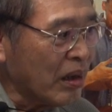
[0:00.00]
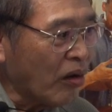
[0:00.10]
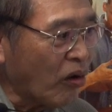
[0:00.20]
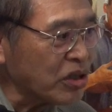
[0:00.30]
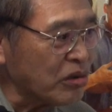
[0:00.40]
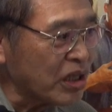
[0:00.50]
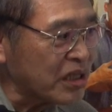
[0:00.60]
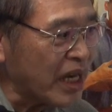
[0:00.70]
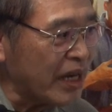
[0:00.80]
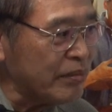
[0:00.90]
Also the
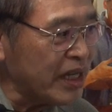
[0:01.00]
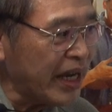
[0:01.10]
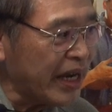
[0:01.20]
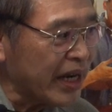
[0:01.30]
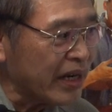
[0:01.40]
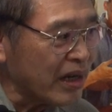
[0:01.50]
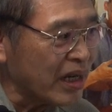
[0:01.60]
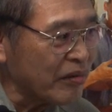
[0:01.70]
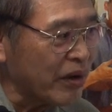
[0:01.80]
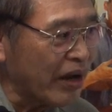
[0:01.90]
same year,
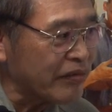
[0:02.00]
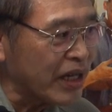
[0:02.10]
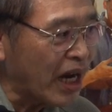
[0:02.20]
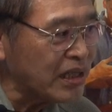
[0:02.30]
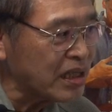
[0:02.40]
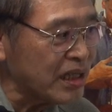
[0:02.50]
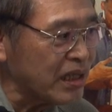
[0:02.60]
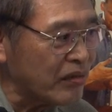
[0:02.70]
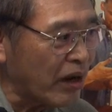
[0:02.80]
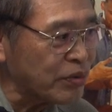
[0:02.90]
we have the Iceland
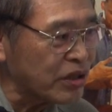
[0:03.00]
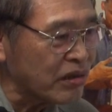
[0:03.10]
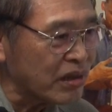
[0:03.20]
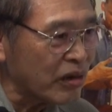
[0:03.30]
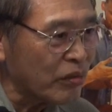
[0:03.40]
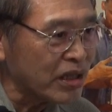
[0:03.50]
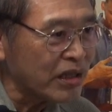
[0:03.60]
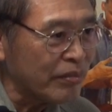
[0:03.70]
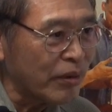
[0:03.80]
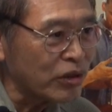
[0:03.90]
eruption, the one
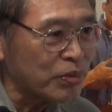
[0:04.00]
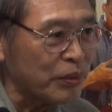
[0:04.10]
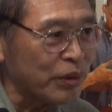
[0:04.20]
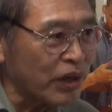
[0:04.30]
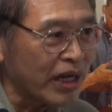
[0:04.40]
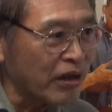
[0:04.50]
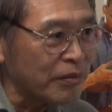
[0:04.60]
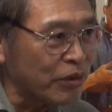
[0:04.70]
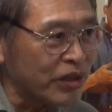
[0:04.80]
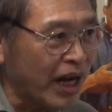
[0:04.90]
that most people
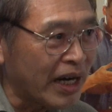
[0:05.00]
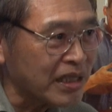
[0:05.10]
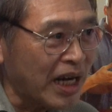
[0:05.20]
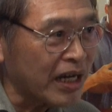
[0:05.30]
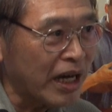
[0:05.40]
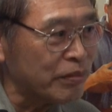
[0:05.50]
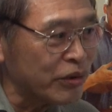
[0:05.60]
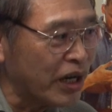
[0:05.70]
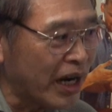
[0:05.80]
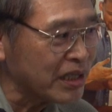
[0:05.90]
cannot pronounce. I can't
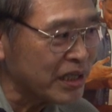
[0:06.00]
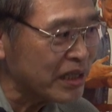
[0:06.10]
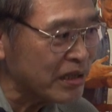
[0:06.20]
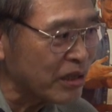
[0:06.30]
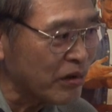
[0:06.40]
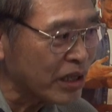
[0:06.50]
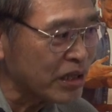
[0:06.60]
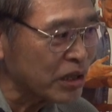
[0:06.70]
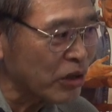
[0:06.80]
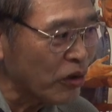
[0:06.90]
pronounce it, so I
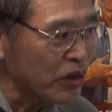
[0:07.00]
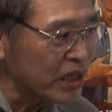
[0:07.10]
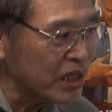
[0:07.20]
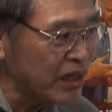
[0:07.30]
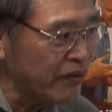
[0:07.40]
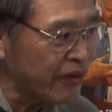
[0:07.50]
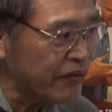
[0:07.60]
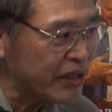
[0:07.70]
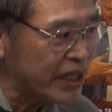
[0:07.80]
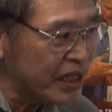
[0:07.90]
just call it
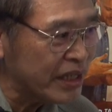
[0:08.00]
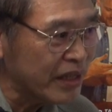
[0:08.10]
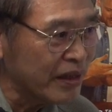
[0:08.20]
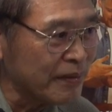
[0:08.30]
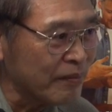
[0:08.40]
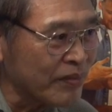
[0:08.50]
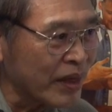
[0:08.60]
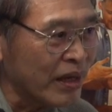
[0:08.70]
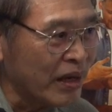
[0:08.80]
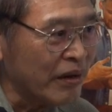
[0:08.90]
E15.
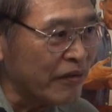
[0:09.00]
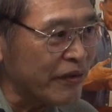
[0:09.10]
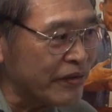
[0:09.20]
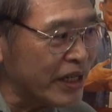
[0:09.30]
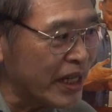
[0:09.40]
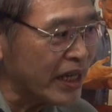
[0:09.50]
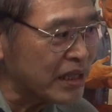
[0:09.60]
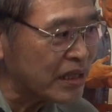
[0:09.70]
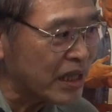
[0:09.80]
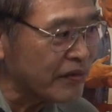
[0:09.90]
15
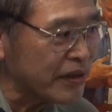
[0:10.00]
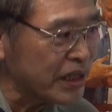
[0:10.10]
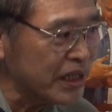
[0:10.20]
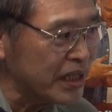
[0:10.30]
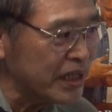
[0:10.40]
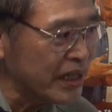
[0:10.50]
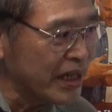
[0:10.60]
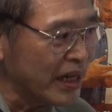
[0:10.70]
letters after E.